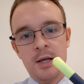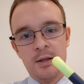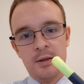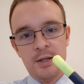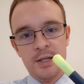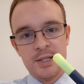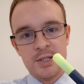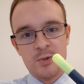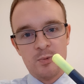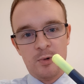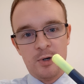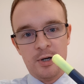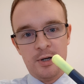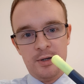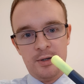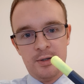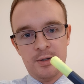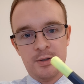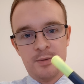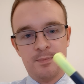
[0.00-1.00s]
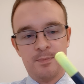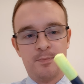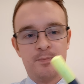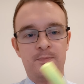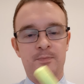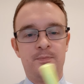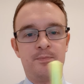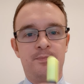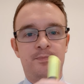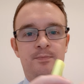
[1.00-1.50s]
This one
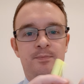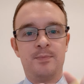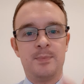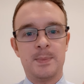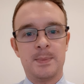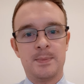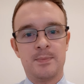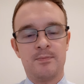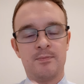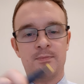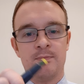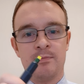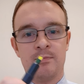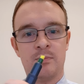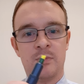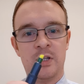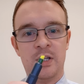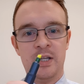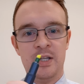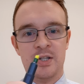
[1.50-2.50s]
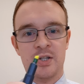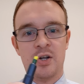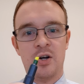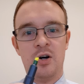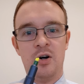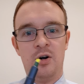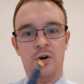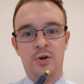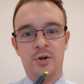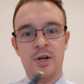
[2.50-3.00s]
is
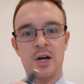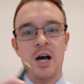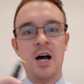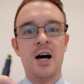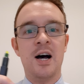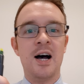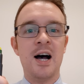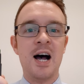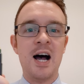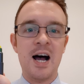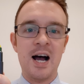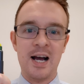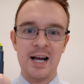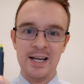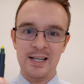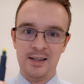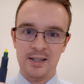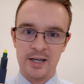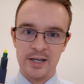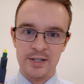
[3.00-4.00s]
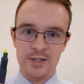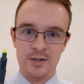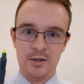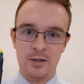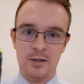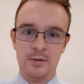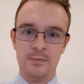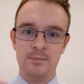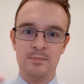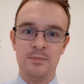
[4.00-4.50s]
called a
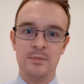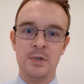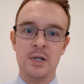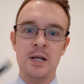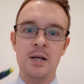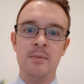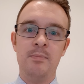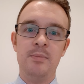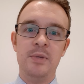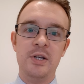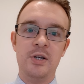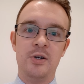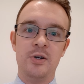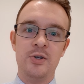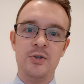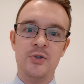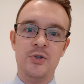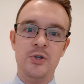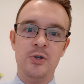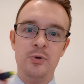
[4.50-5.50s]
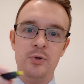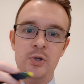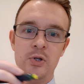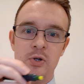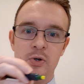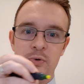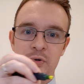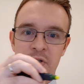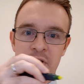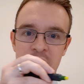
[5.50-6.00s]
highlighter because you
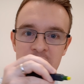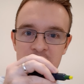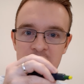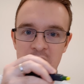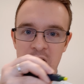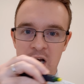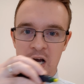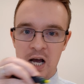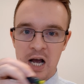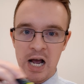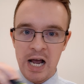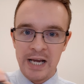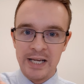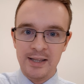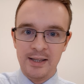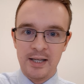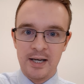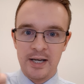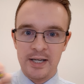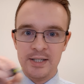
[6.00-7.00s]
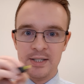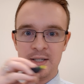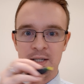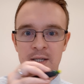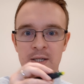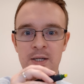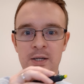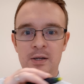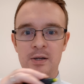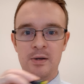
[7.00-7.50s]
use it to highlight
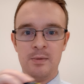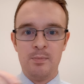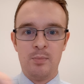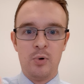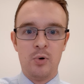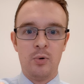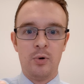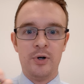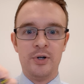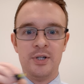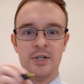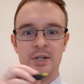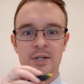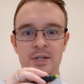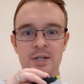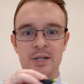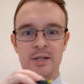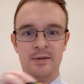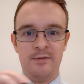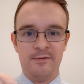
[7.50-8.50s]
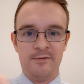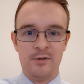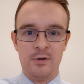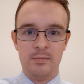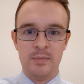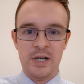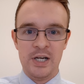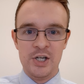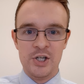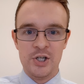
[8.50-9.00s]
important
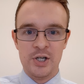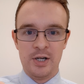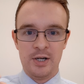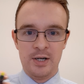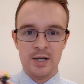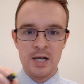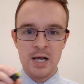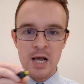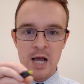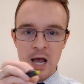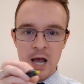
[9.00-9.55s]
information.